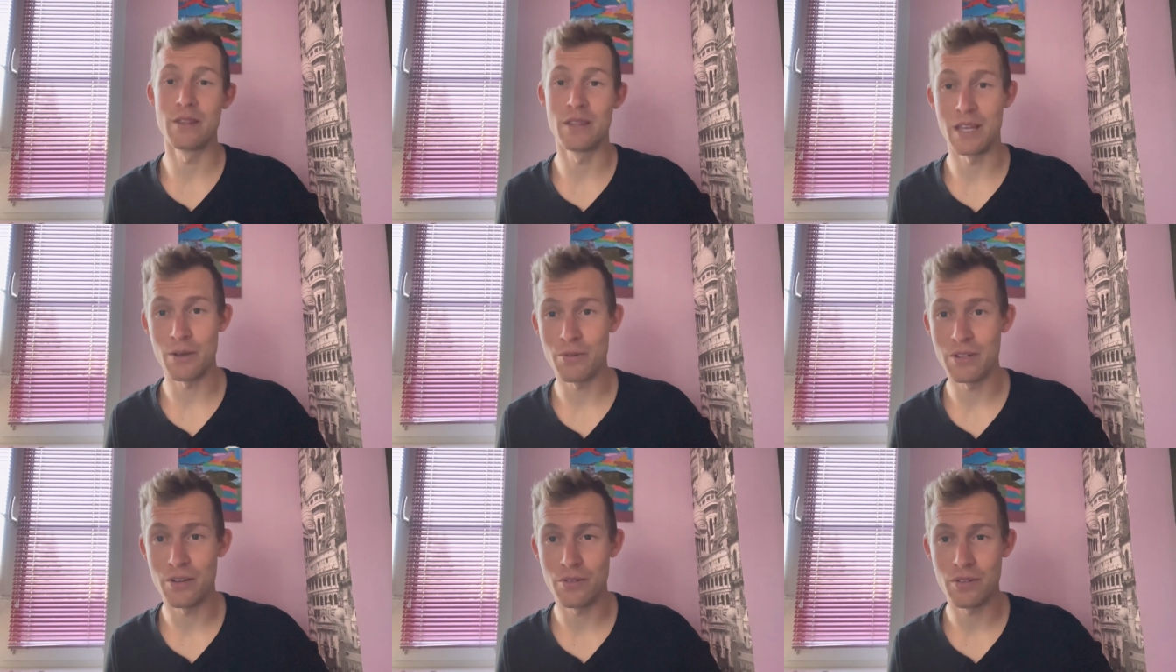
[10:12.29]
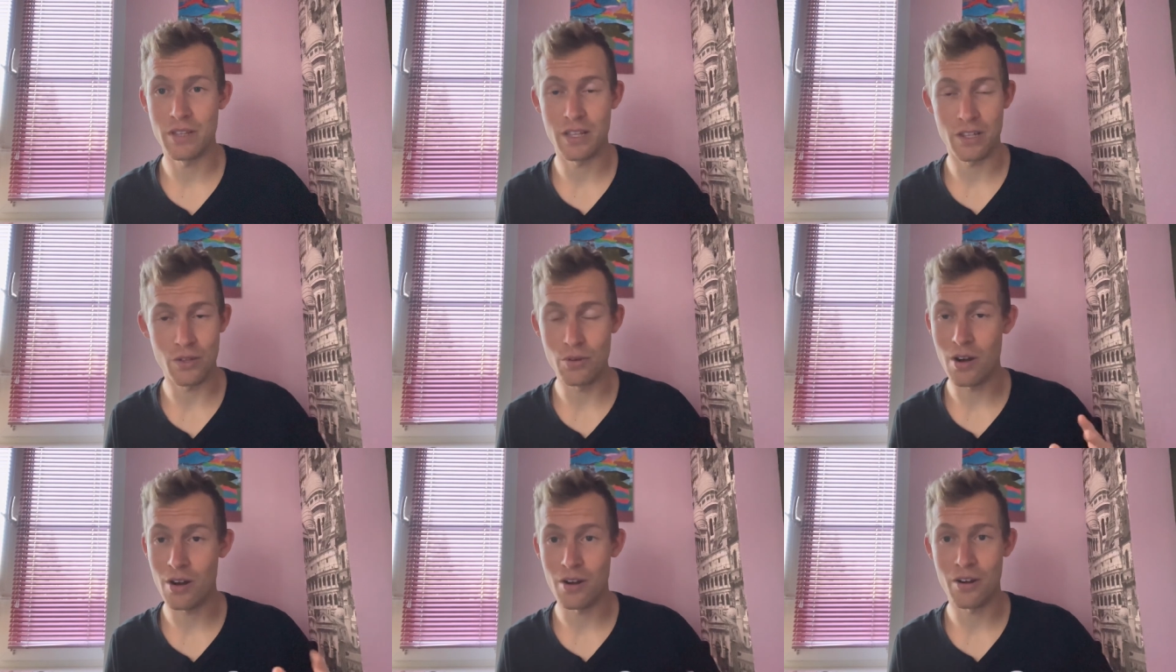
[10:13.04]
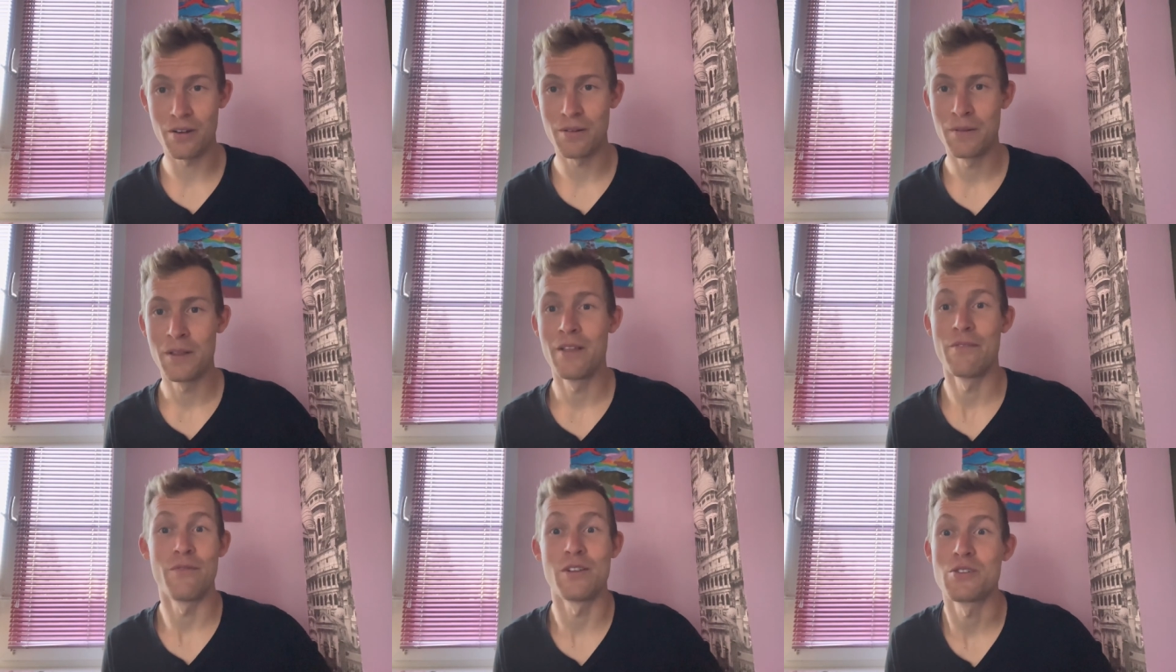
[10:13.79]
they will know that you are
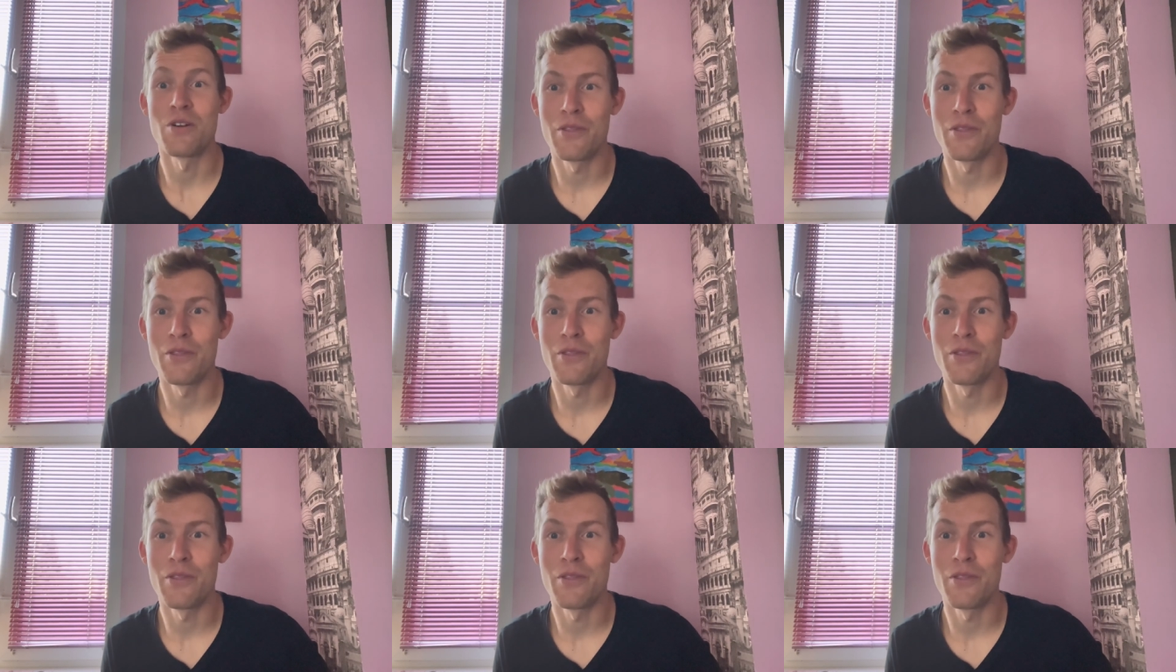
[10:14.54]
Viktor